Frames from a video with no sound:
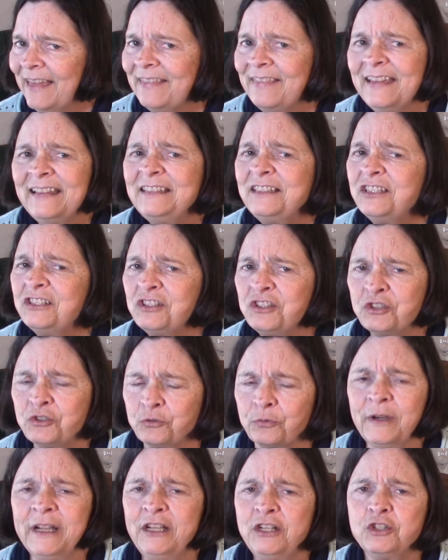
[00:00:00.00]
That's a
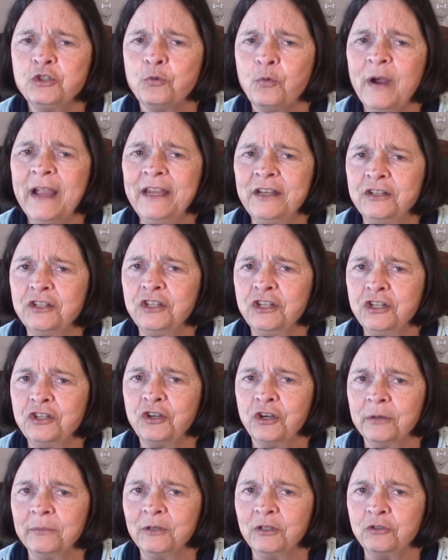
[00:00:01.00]
strange way to
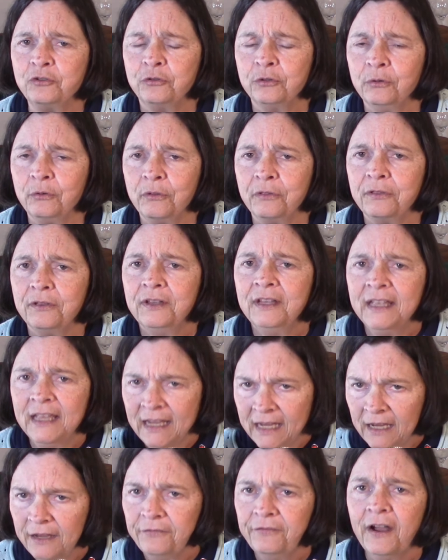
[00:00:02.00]
determine truth.
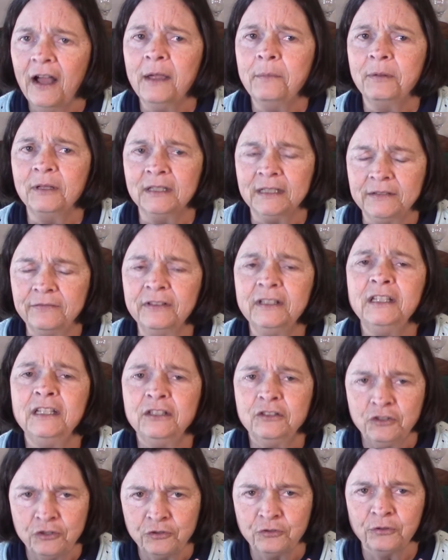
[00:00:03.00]
If I believe it,
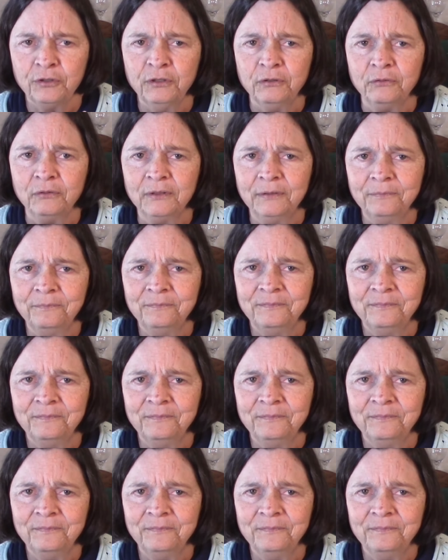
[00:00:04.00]
it's true.